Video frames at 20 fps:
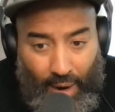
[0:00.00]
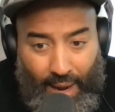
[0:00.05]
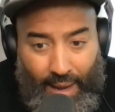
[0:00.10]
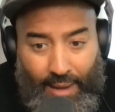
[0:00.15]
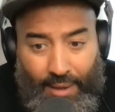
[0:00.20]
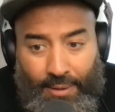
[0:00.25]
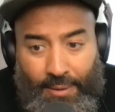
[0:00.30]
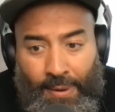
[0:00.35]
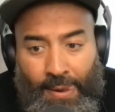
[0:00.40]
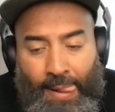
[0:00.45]

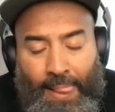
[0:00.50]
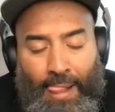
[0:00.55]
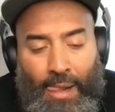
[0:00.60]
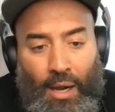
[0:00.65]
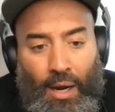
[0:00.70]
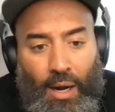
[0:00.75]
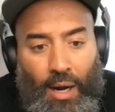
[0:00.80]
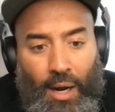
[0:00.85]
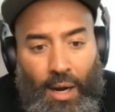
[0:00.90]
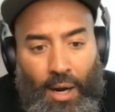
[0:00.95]
right,
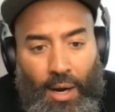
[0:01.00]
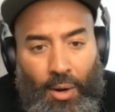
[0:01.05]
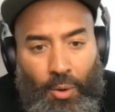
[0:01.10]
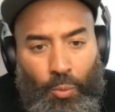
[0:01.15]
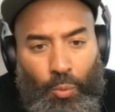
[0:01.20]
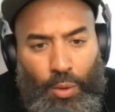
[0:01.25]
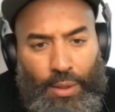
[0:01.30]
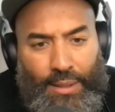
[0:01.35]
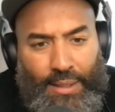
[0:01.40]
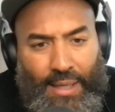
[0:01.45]

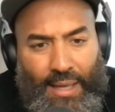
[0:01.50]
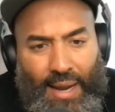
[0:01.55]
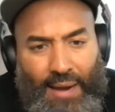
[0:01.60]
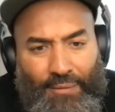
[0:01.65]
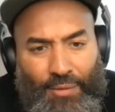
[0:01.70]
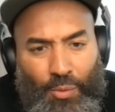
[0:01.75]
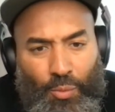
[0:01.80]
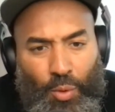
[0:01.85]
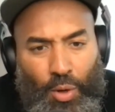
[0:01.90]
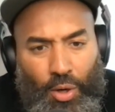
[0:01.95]
would get
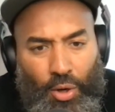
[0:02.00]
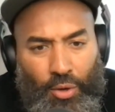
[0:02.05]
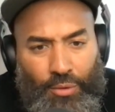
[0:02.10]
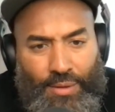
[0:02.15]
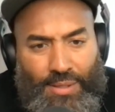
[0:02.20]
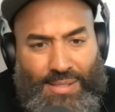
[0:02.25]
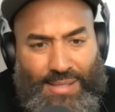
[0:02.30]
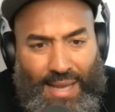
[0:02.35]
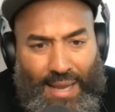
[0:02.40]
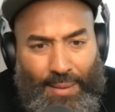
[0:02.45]
everyone
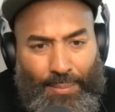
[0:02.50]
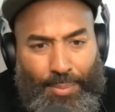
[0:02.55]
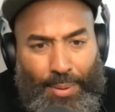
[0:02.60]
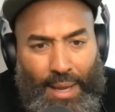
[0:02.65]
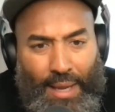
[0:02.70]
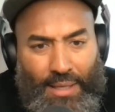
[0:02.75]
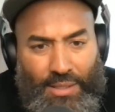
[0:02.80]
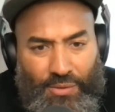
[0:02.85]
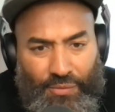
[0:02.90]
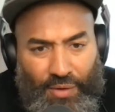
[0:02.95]
on the same
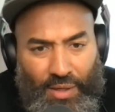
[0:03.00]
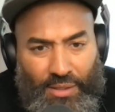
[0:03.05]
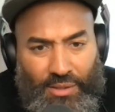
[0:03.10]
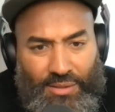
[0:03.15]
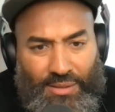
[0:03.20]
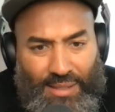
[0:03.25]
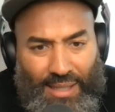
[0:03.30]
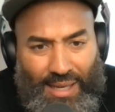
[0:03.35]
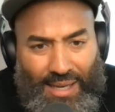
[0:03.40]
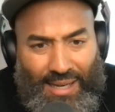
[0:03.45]
page of
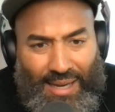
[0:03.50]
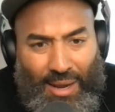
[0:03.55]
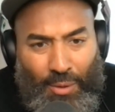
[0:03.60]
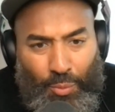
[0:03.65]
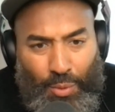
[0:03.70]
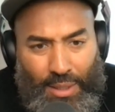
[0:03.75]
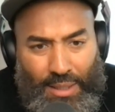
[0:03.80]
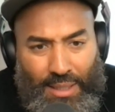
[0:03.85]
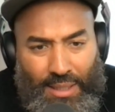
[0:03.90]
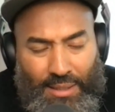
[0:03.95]
understanding
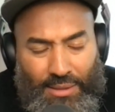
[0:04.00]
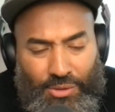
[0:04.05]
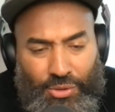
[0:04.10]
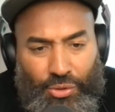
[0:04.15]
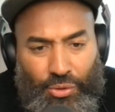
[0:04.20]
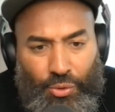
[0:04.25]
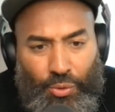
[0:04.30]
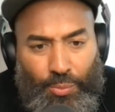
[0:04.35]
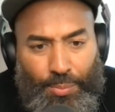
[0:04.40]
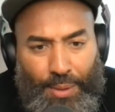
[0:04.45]
that we need
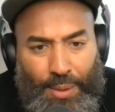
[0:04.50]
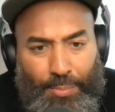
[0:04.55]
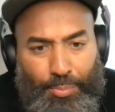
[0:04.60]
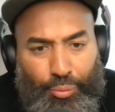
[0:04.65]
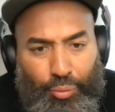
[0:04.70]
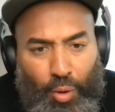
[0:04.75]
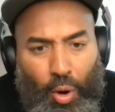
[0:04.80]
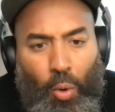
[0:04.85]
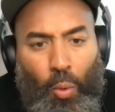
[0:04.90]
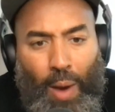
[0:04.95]
to be
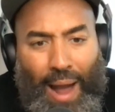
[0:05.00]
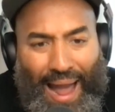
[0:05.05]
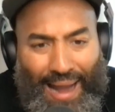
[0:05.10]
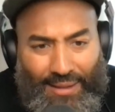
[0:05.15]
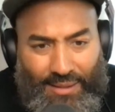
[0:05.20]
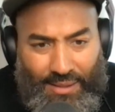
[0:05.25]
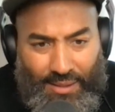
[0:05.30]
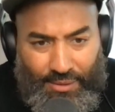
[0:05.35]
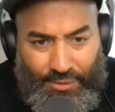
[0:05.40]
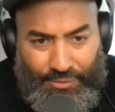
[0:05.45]

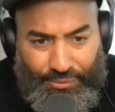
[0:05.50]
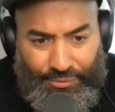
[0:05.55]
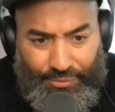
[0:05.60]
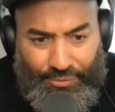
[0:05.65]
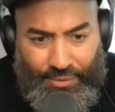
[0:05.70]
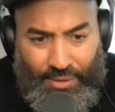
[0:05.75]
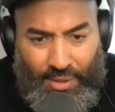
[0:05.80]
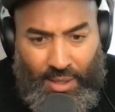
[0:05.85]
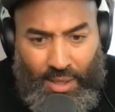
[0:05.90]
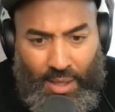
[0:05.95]
proactive
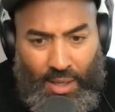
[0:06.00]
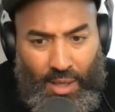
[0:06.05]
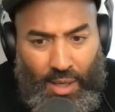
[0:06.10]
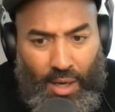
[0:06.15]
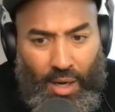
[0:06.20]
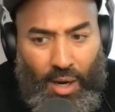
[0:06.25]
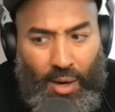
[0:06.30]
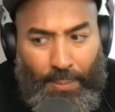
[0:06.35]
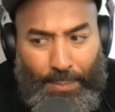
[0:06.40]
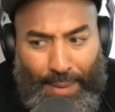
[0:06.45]

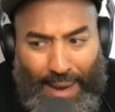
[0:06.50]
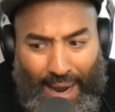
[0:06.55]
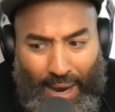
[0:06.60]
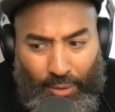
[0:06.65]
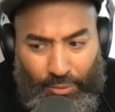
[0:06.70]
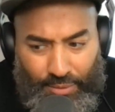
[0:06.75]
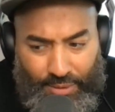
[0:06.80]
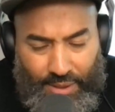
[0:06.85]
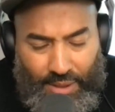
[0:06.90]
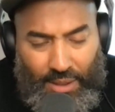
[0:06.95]

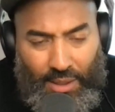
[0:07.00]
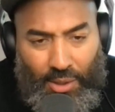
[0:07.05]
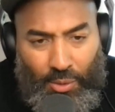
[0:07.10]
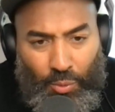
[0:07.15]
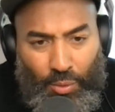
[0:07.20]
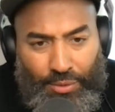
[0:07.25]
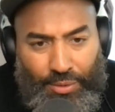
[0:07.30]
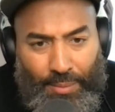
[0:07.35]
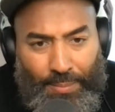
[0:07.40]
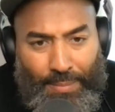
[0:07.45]
about
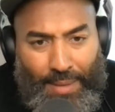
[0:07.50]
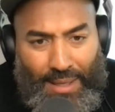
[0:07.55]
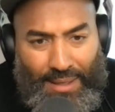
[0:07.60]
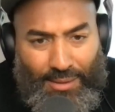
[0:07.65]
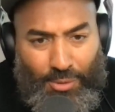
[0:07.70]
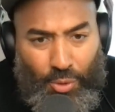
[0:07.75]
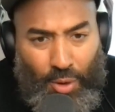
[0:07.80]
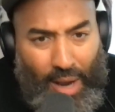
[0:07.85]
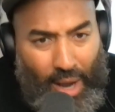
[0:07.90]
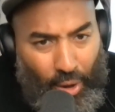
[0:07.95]
dealing with the
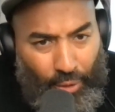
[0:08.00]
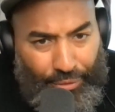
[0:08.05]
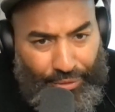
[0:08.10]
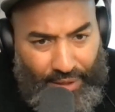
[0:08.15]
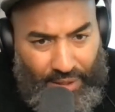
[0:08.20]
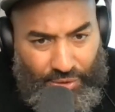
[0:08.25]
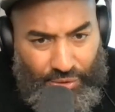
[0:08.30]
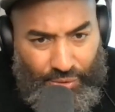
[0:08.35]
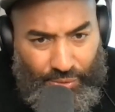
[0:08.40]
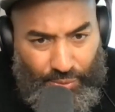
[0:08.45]
mental
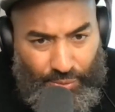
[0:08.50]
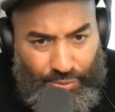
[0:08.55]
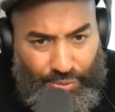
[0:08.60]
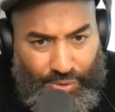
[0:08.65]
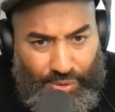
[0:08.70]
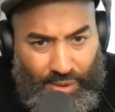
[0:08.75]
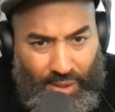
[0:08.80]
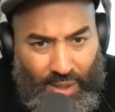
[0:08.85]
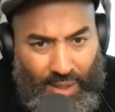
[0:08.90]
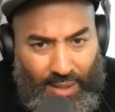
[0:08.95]
health
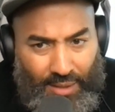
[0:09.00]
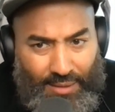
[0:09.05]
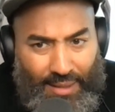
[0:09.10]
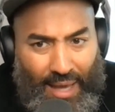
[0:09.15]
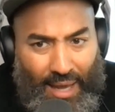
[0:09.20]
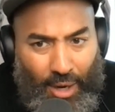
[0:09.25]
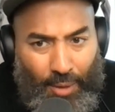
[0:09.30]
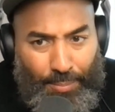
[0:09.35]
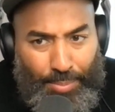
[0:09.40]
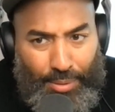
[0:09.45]
issues
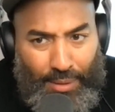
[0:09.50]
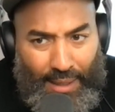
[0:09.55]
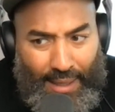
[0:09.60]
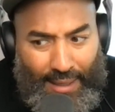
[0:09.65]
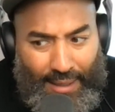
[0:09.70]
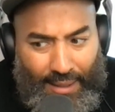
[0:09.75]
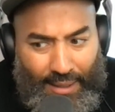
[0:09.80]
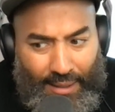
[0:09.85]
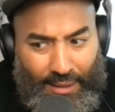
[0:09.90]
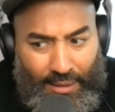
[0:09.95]
that are
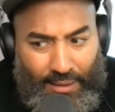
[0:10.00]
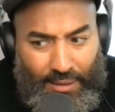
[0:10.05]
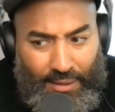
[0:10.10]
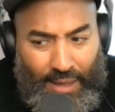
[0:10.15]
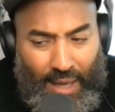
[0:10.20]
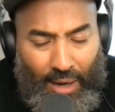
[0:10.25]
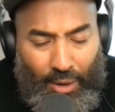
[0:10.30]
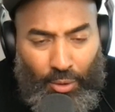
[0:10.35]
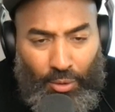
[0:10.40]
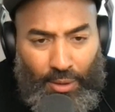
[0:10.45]

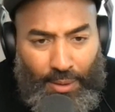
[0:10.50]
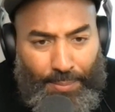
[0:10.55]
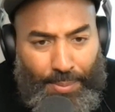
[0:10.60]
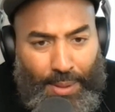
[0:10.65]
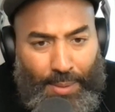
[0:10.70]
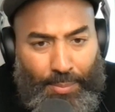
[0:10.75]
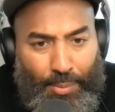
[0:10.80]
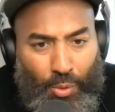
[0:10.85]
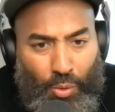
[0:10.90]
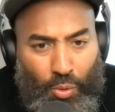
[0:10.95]
plaguing not only
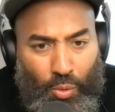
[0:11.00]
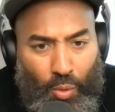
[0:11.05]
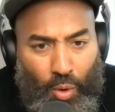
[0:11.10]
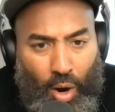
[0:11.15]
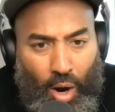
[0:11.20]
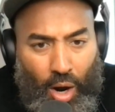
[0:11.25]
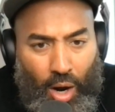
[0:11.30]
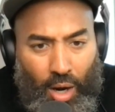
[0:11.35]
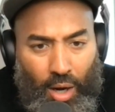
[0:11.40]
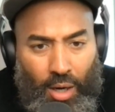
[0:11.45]
people
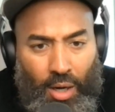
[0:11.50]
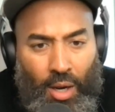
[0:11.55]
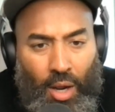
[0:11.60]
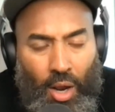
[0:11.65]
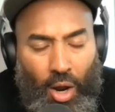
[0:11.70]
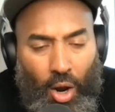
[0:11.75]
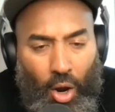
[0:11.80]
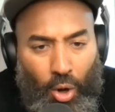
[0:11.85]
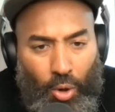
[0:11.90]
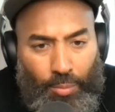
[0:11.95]
who are
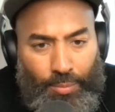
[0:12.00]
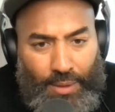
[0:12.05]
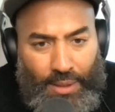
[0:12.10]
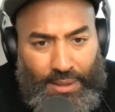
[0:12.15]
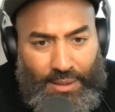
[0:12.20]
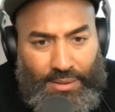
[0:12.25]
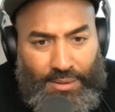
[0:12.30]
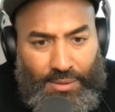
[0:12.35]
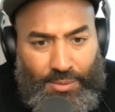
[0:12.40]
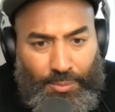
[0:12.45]

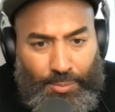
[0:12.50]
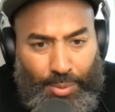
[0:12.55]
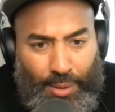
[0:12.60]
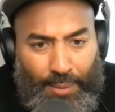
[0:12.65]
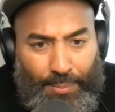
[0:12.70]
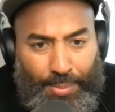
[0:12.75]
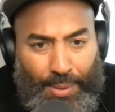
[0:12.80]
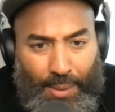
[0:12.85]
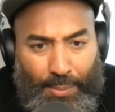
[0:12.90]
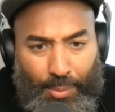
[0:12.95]
homeless,
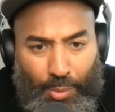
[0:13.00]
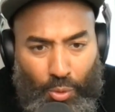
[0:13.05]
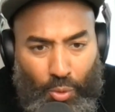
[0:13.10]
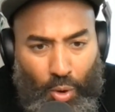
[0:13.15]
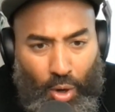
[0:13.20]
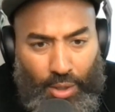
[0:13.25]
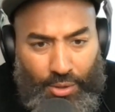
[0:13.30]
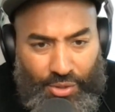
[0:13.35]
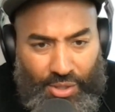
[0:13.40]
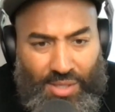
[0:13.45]
but people
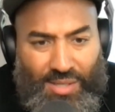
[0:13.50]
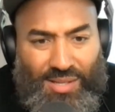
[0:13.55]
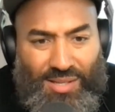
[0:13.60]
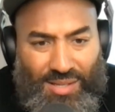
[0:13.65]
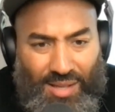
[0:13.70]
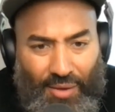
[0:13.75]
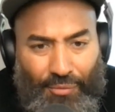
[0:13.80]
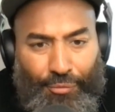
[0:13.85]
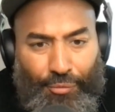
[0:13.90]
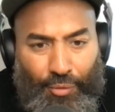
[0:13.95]
who are
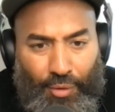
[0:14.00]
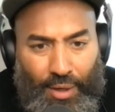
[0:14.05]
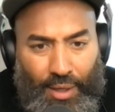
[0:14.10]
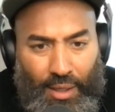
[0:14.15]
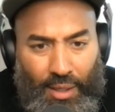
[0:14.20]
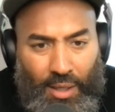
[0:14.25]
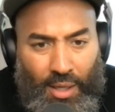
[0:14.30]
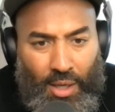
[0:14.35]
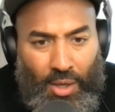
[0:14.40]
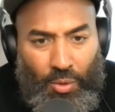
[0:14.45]
just
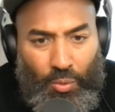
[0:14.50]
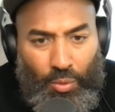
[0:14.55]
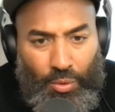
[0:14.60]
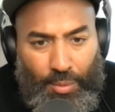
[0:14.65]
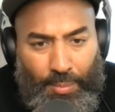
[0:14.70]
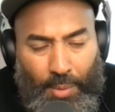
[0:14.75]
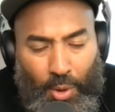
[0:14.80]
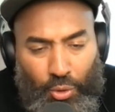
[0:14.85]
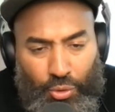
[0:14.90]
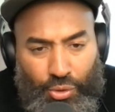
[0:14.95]
suffering
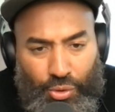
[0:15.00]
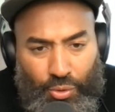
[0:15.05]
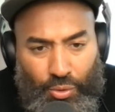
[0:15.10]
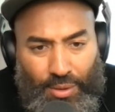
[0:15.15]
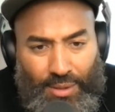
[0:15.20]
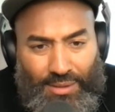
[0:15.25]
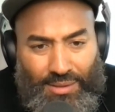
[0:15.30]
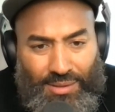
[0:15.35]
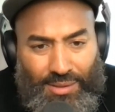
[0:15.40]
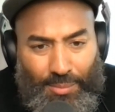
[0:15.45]
with
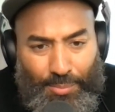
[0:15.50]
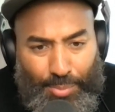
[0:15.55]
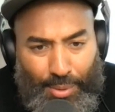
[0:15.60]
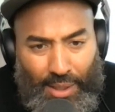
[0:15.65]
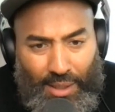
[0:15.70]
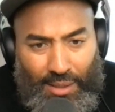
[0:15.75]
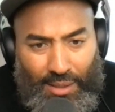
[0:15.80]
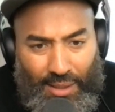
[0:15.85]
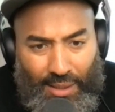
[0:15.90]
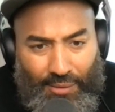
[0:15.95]
emotional
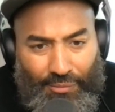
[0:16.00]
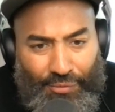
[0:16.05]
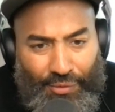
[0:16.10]
instability.